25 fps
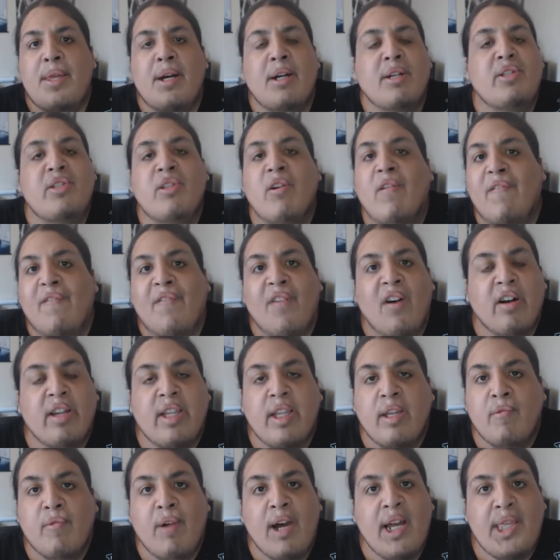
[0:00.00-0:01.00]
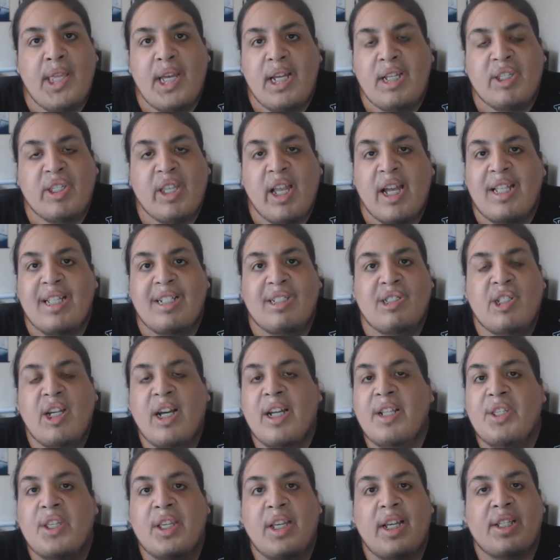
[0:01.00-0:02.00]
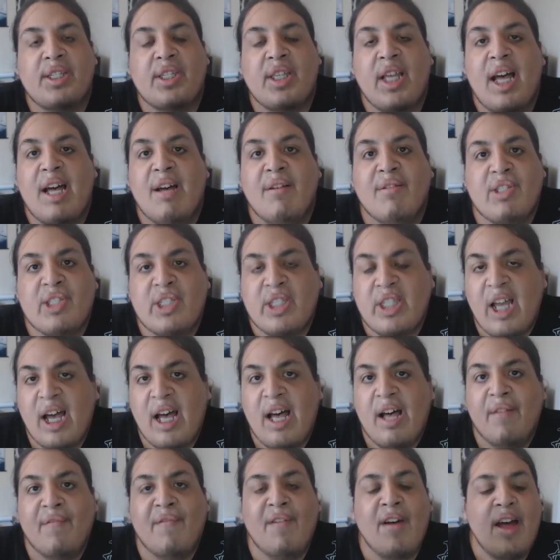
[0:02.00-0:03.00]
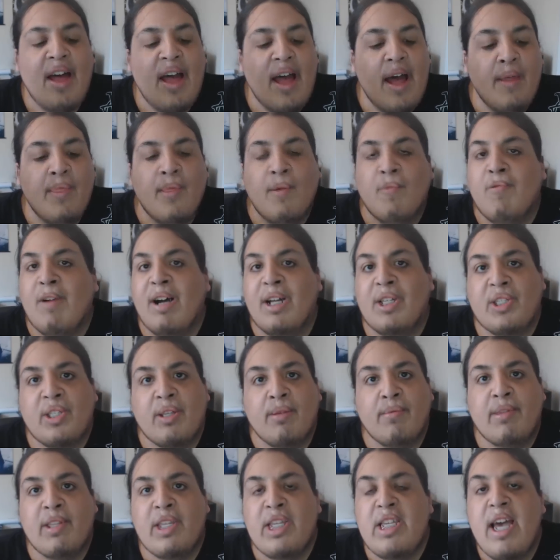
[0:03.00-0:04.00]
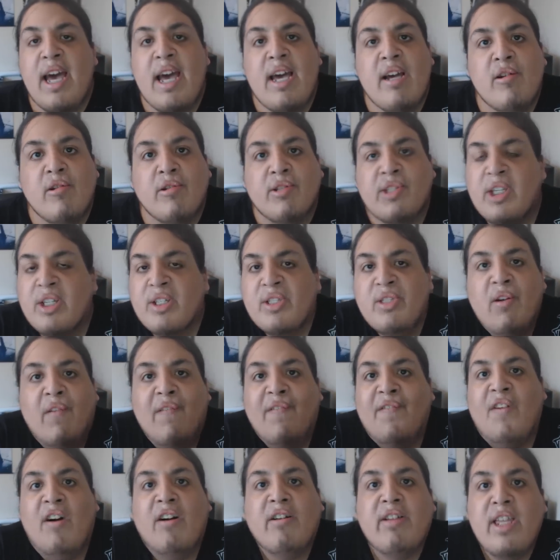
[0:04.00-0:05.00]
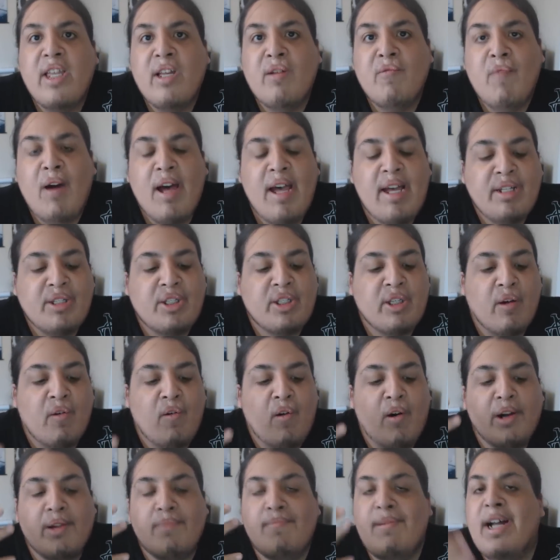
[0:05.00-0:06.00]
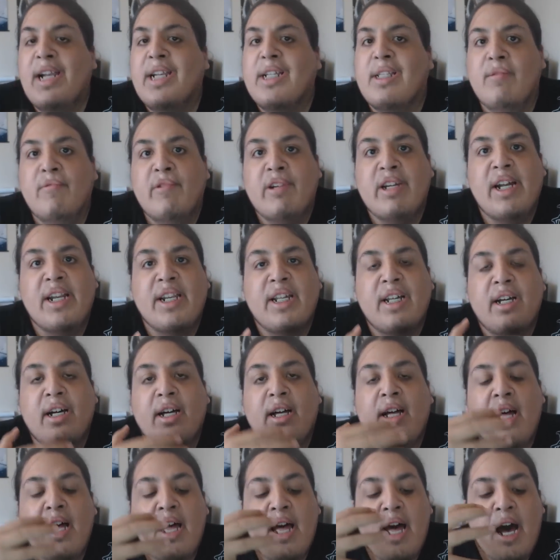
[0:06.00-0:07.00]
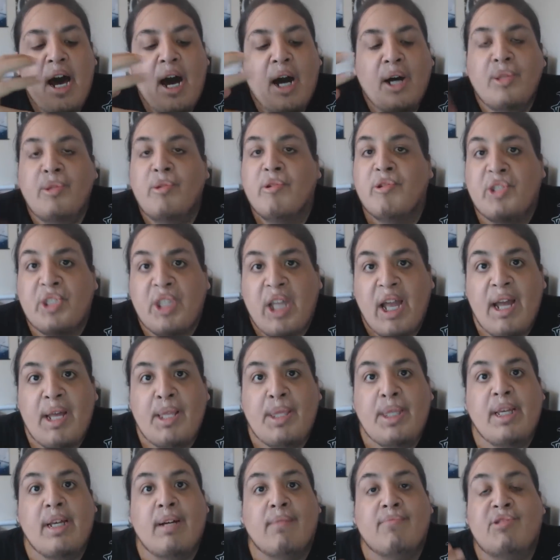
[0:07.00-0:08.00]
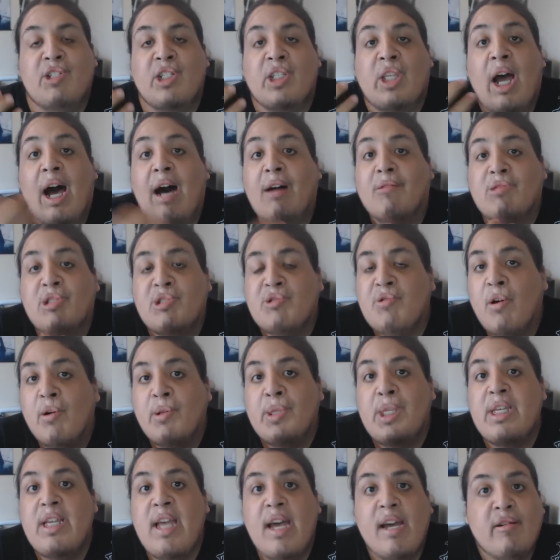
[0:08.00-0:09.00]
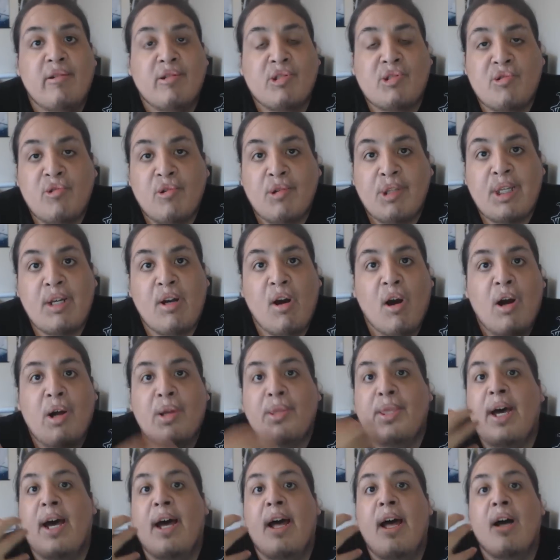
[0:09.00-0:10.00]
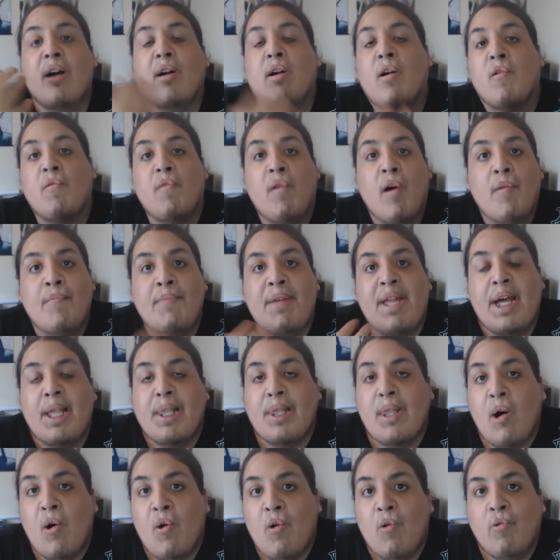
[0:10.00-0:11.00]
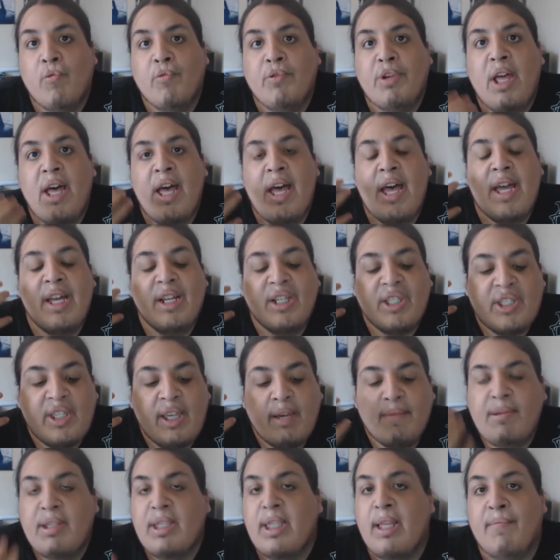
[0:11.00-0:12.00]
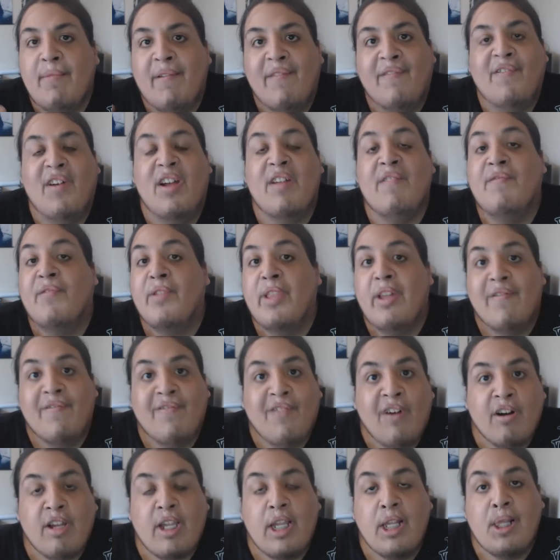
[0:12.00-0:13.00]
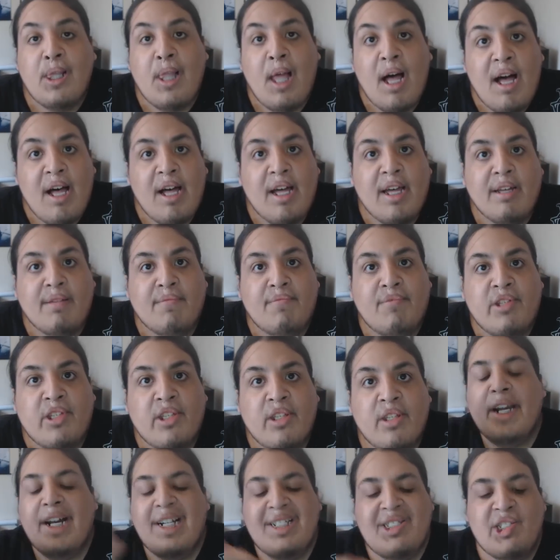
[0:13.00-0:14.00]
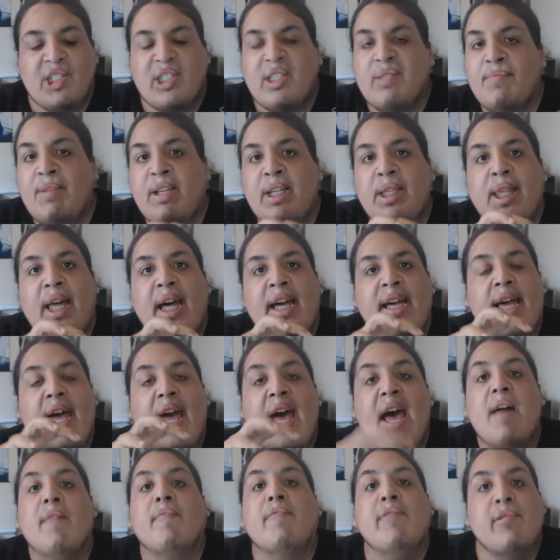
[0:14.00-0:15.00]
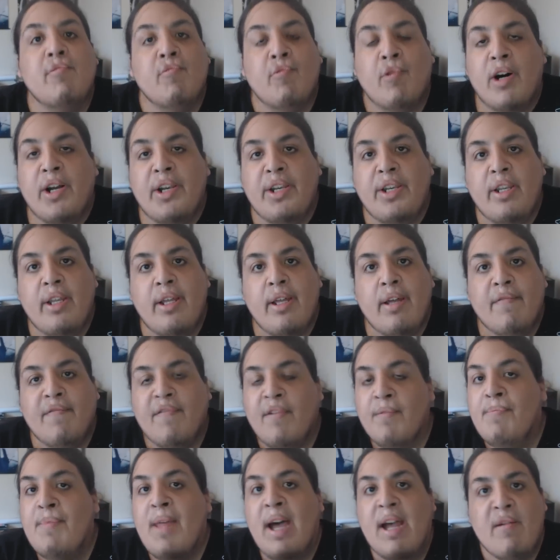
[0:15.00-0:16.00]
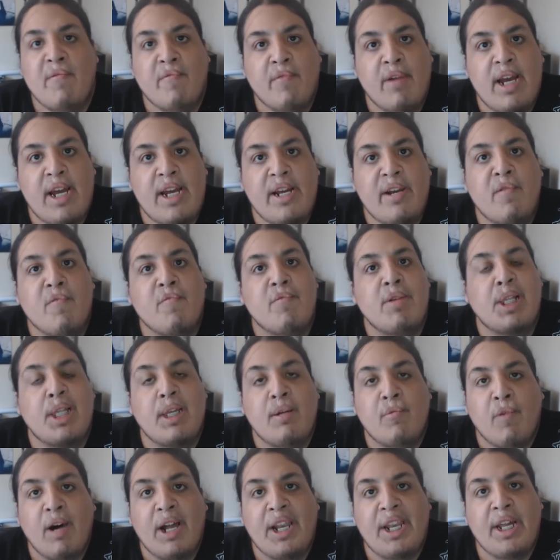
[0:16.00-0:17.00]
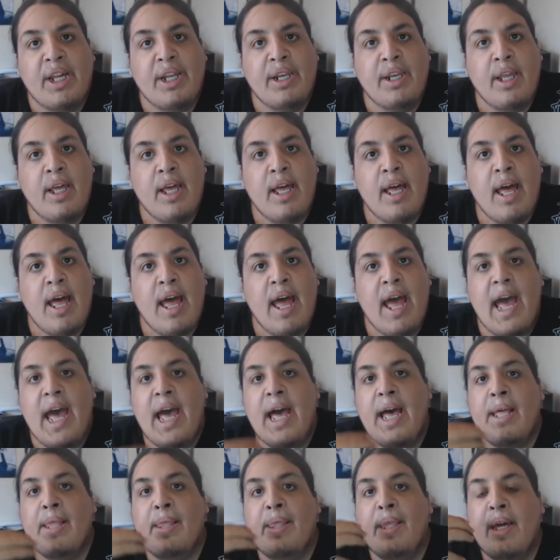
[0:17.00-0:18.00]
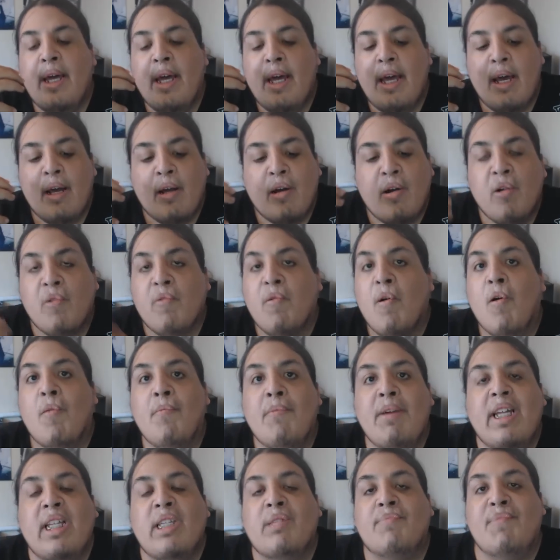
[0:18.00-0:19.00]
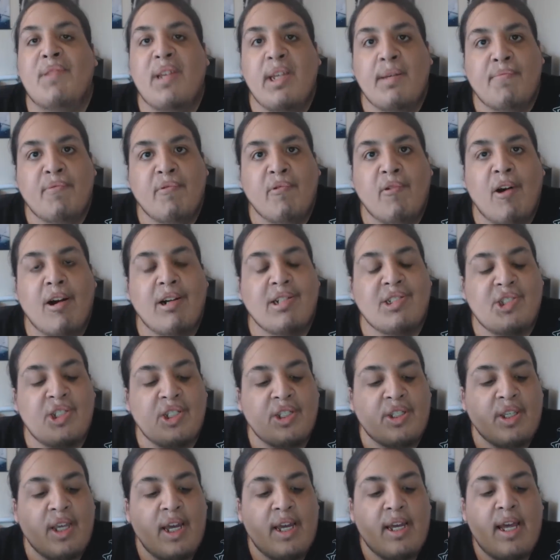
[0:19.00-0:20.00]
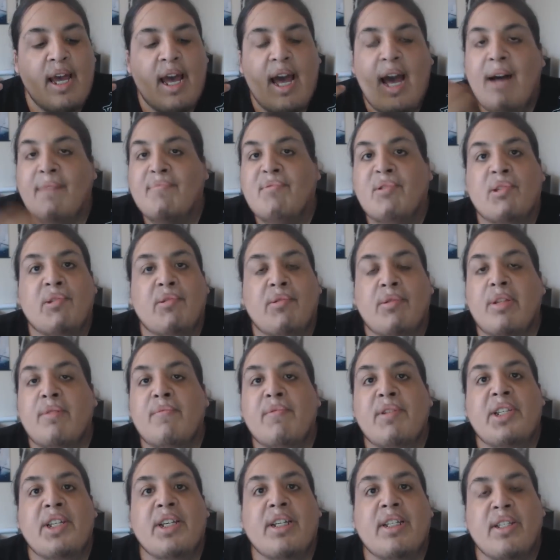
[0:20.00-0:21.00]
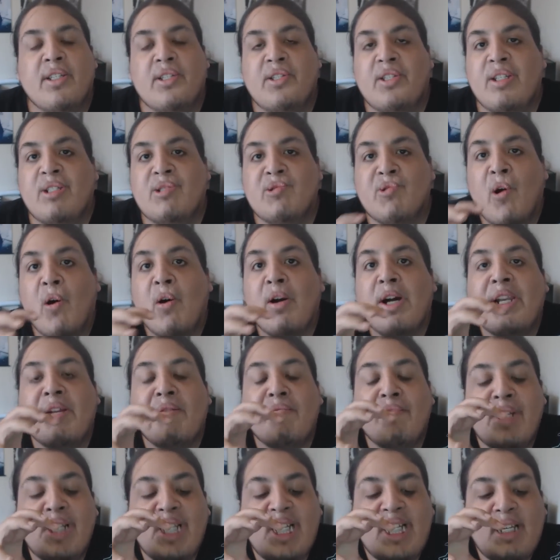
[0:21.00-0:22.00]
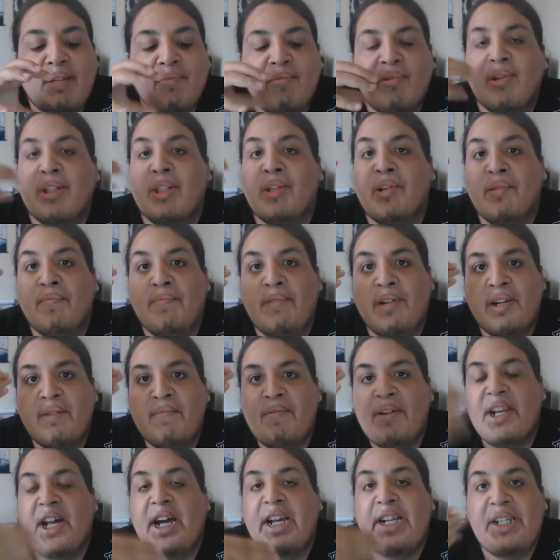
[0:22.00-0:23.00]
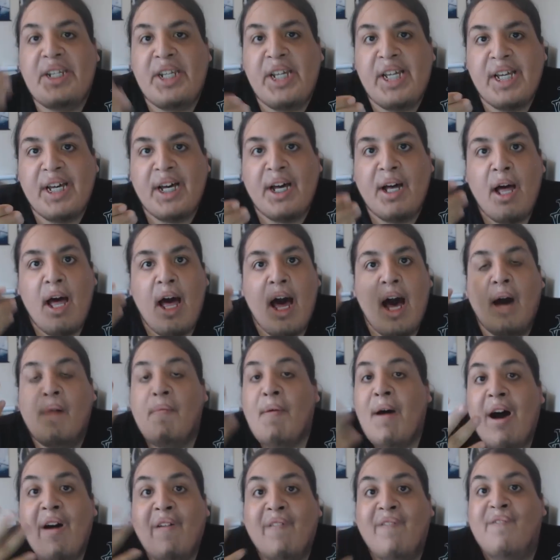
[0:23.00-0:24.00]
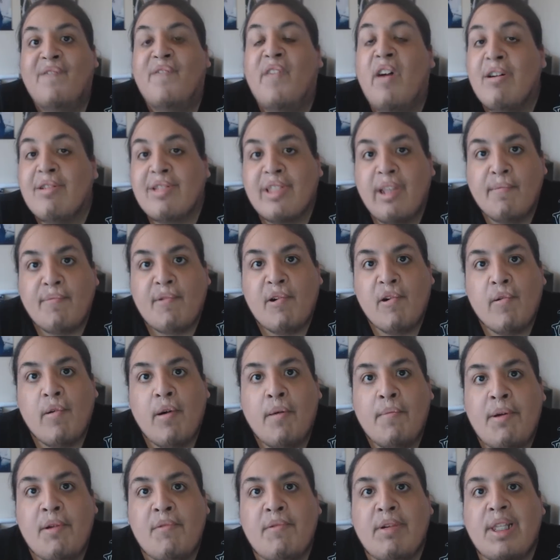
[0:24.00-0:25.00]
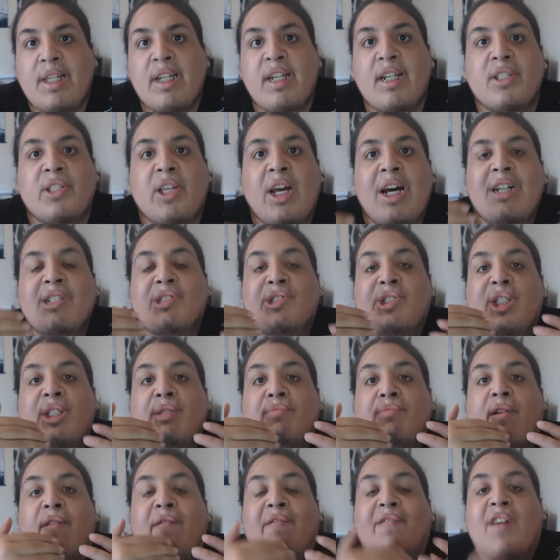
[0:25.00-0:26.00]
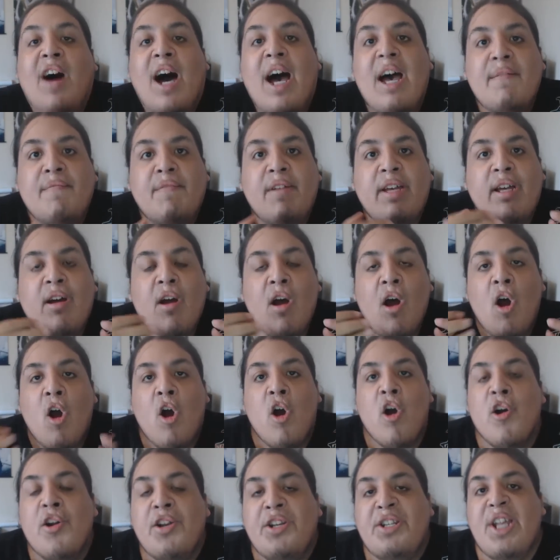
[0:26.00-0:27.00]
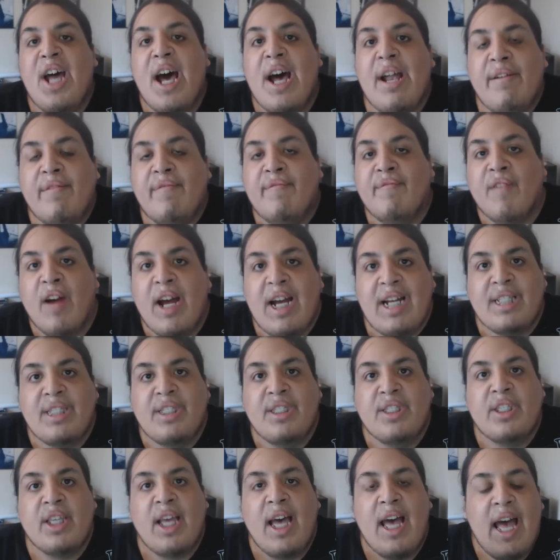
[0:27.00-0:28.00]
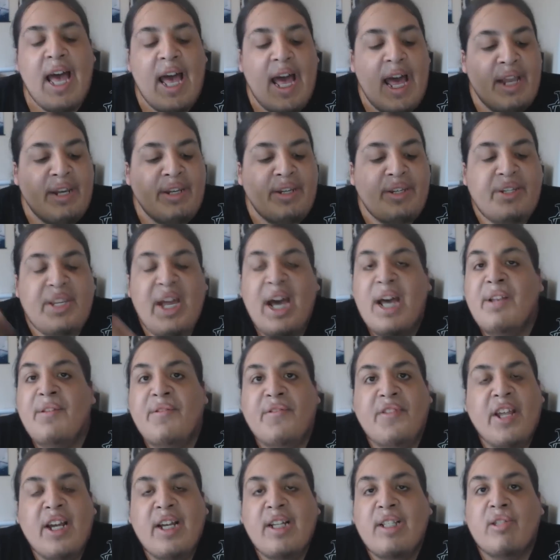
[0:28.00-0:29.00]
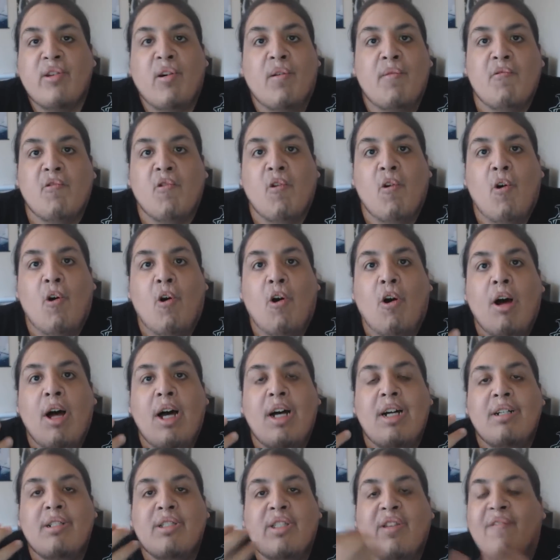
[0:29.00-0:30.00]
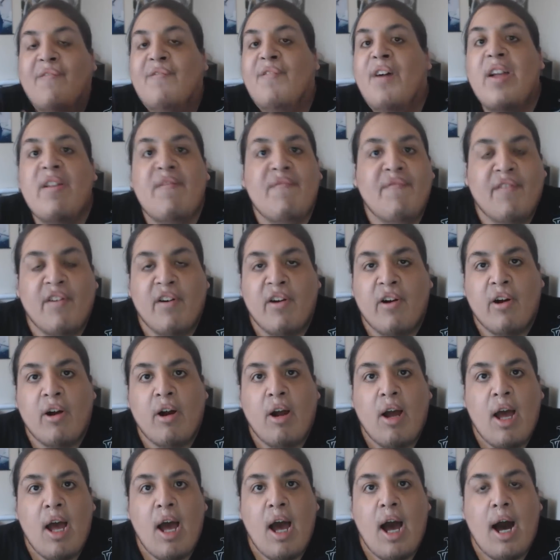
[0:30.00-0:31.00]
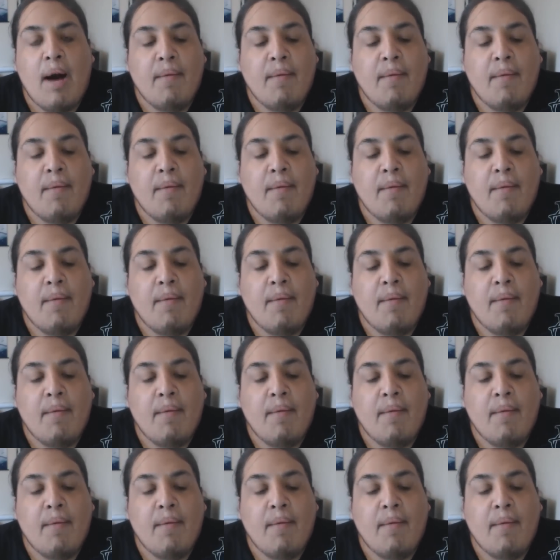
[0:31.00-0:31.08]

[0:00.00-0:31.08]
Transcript: there's no fucking way they stand a chance against S-Death and the rest of the Jaegers. There's no fucking way. So automatically we're getting a understanding of just how strong the Jaegers truly are, that Kurome alone is giving them a fight for their fucking lives. And I just mean, like, everyone from Night Raid really went in, and Kurome's people are just, like, absolutely ridiculously strong, and it really gives you a little bit of an idea of how fucked up Kurome really is. She's reviving her dead friends and dead things overall to fight for her.